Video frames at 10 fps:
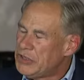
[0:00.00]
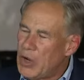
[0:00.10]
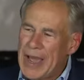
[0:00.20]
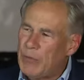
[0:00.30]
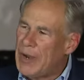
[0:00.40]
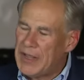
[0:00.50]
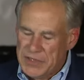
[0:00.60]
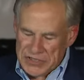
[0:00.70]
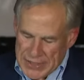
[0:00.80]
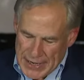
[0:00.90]
So I ran
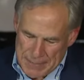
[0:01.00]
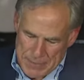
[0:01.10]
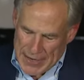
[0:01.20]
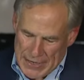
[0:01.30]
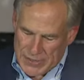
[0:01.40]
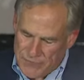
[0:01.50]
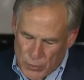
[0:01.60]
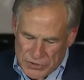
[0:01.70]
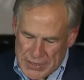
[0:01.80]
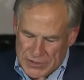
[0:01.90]
this campaign
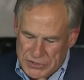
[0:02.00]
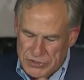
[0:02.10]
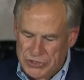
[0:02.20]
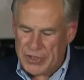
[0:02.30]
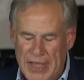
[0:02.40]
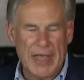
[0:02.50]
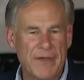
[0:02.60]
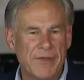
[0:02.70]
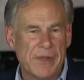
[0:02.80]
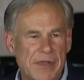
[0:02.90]
for Texans to
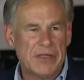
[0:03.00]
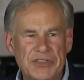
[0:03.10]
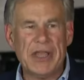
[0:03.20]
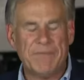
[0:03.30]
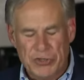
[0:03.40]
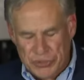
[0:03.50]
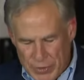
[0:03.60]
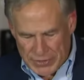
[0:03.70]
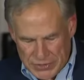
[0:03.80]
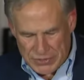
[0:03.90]
have safer
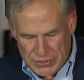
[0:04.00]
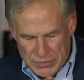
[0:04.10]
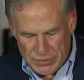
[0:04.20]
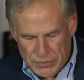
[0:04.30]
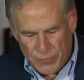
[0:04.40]
streets,